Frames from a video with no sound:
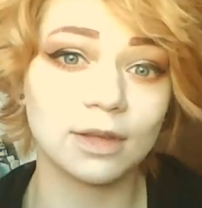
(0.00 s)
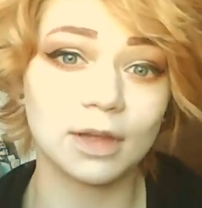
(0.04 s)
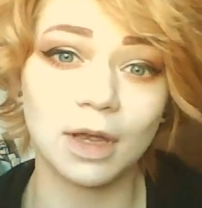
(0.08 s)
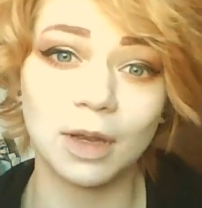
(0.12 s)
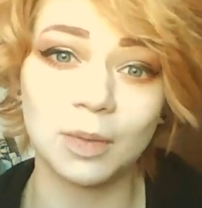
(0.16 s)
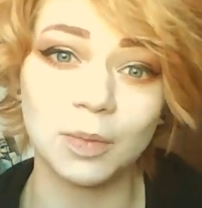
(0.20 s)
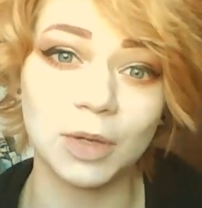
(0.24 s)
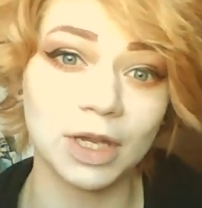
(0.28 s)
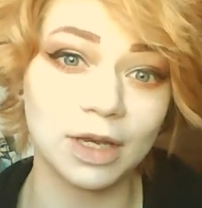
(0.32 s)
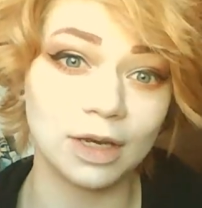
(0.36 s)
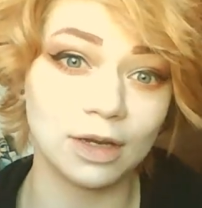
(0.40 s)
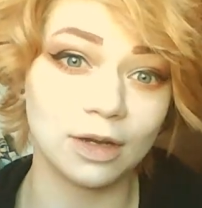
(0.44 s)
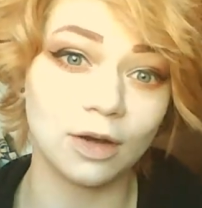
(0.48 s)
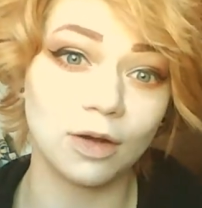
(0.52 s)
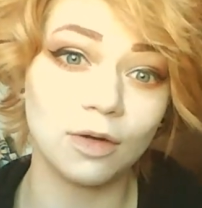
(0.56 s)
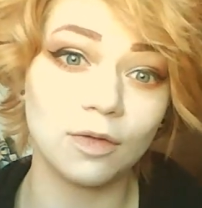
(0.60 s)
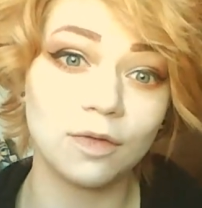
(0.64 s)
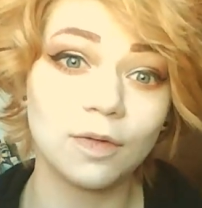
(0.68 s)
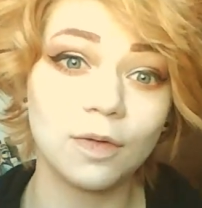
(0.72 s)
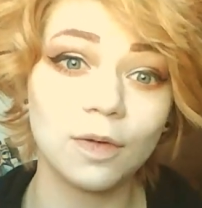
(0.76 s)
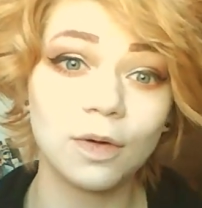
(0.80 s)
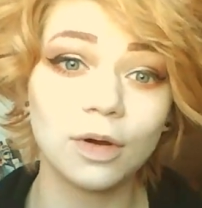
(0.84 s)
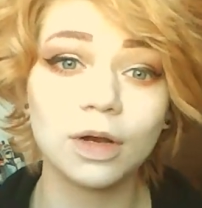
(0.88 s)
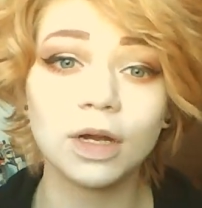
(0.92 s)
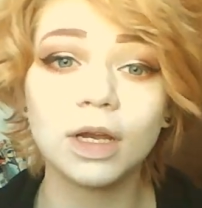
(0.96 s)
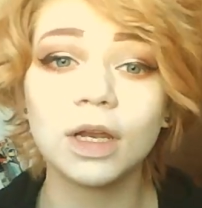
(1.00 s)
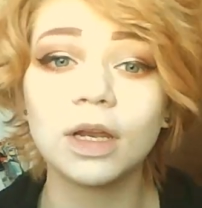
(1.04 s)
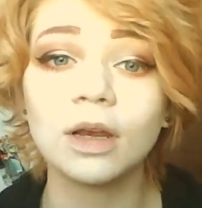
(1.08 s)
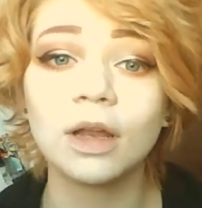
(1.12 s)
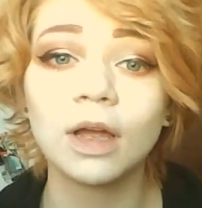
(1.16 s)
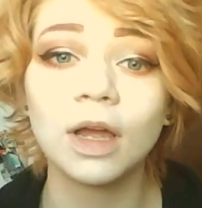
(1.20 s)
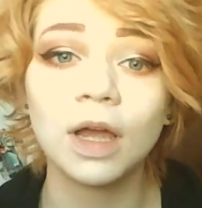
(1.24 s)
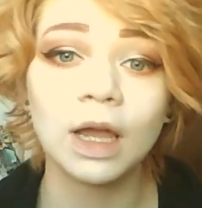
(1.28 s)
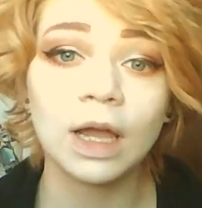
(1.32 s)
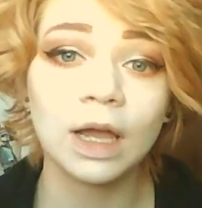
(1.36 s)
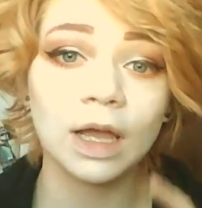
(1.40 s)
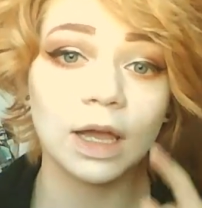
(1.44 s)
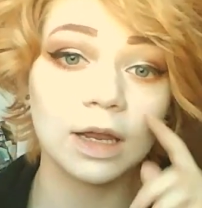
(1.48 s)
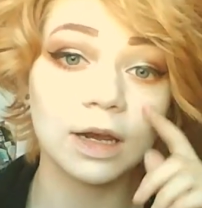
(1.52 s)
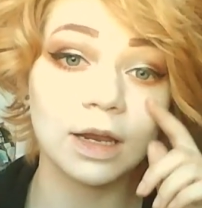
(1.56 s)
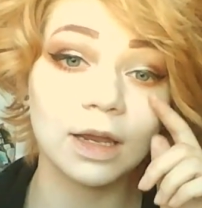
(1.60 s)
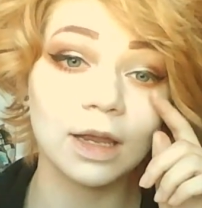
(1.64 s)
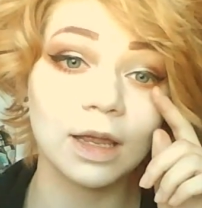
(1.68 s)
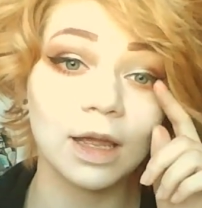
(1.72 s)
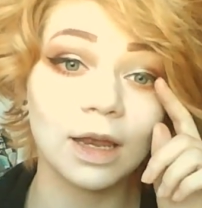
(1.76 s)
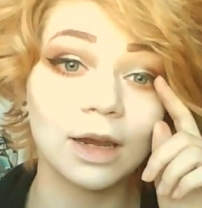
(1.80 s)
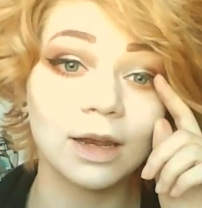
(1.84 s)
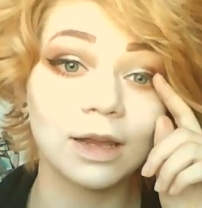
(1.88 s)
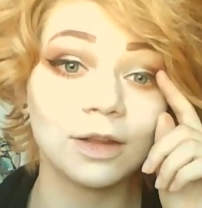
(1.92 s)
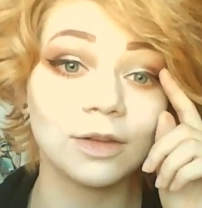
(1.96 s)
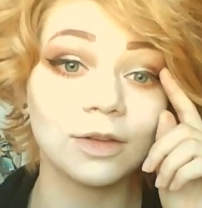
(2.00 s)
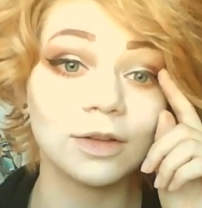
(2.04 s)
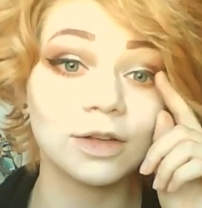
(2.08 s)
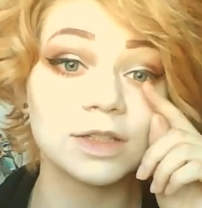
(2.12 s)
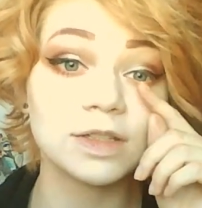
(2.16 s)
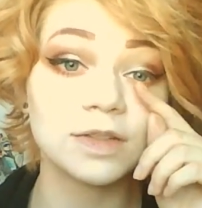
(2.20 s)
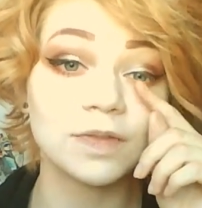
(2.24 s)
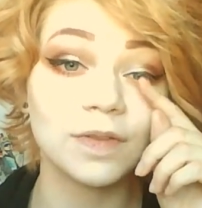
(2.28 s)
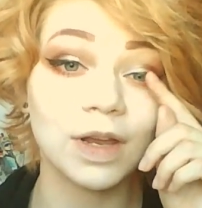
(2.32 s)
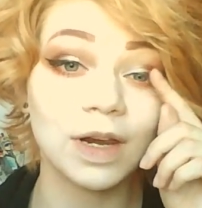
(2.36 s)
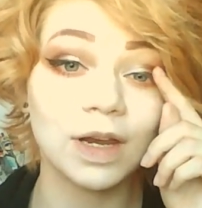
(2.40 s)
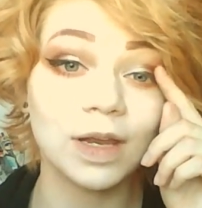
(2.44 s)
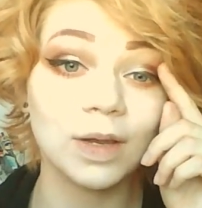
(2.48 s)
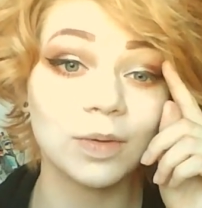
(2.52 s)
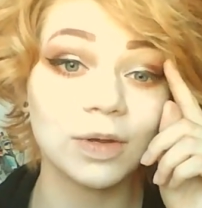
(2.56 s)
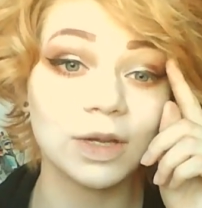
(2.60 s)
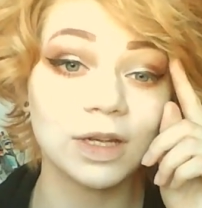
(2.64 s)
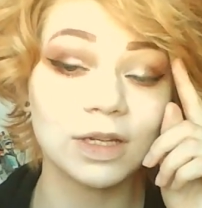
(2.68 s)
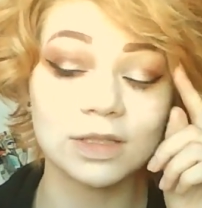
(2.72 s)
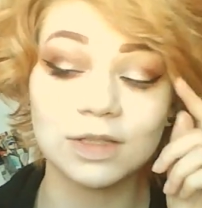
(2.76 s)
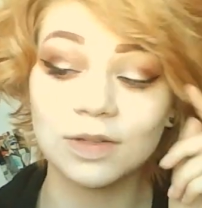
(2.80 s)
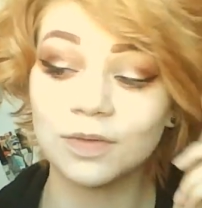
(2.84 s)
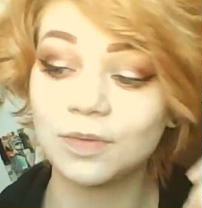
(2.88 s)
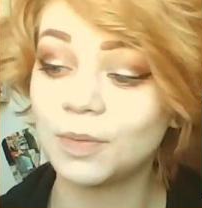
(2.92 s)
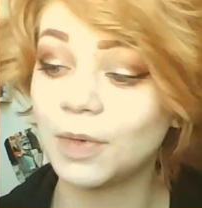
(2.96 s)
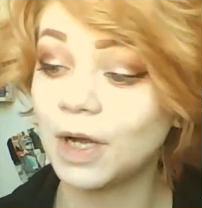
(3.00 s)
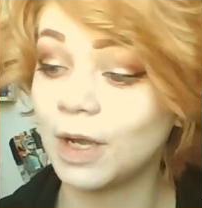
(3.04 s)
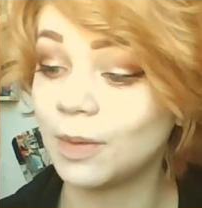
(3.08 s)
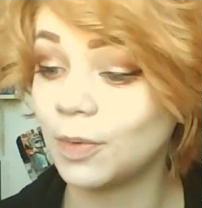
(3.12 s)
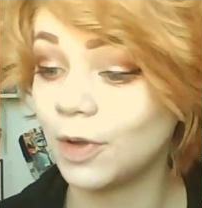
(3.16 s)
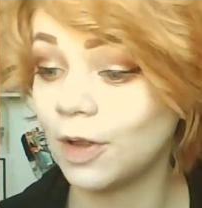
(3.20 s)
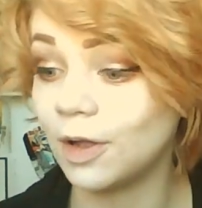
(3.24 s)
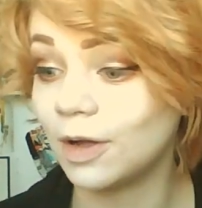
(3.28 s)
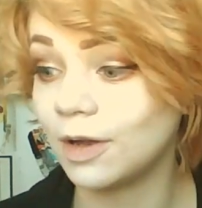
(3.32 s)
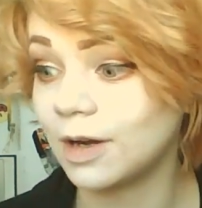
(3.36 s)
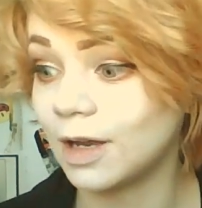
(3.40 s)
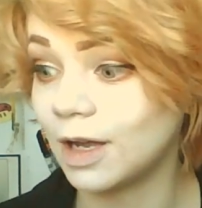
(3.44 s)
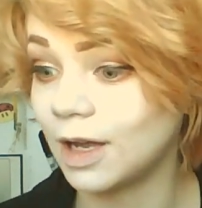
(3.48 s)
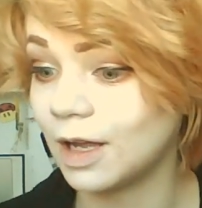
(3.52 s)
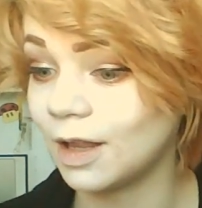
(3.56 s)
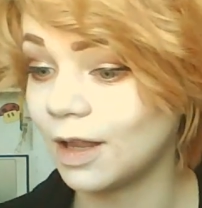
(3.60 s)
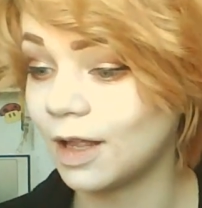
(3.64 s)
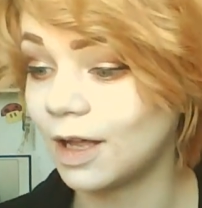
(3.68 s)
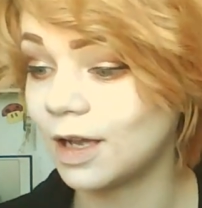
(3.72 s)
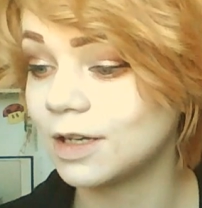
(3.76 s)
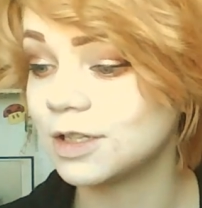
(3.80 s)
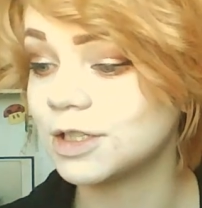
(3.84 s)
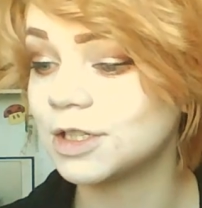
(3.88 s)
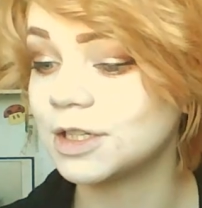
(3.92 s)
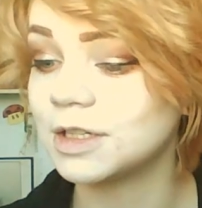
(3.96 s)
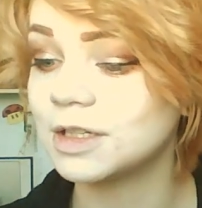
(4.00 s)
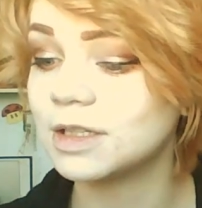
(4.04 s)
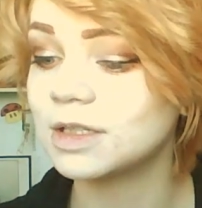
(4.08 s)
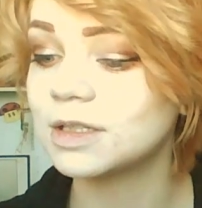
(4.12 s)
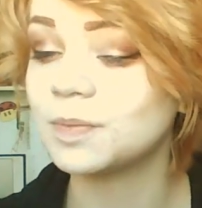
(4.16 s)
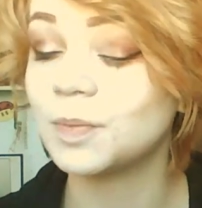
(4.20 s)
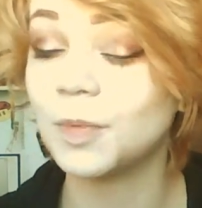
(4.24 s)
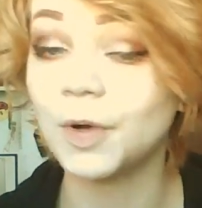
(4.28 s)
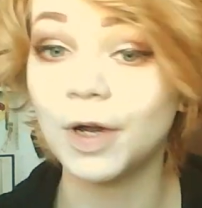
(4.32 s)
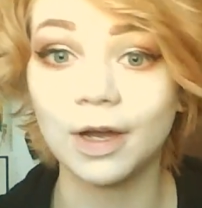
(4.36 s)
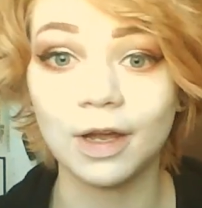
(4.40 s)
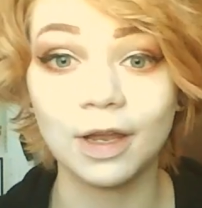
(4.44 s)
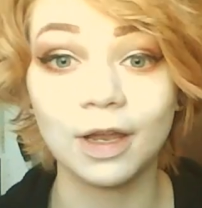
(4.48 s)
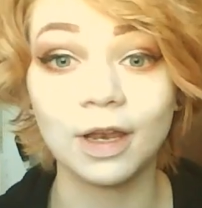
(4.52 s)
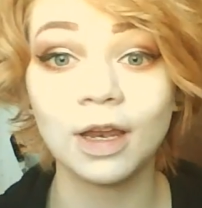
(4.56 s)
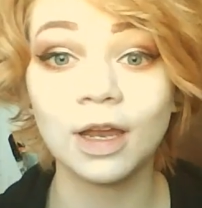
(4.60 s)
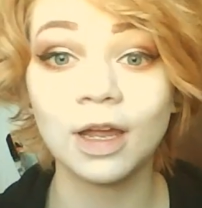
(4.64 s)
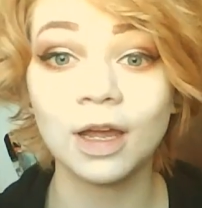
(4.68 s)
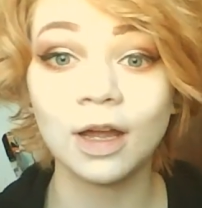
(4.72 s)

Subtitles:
I mean, go for it. And again, it looks funny because of my blonde eyelashes, but